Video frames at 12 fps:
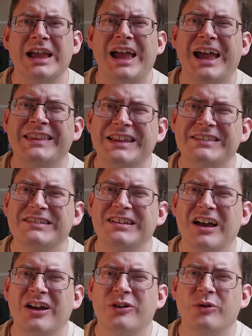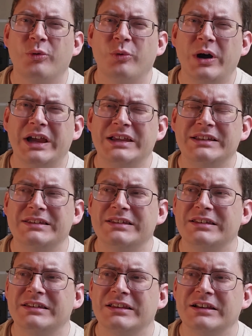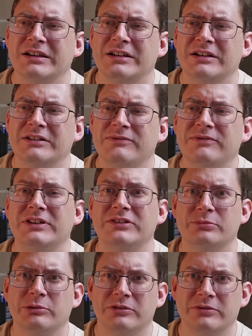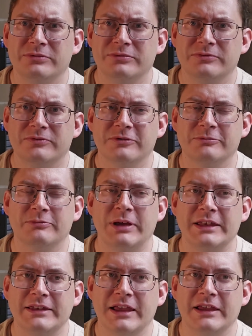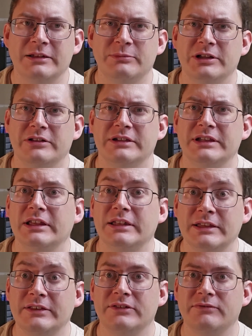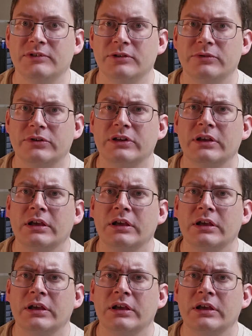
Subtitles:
and that's not quite feasible for maintainability and ease of use.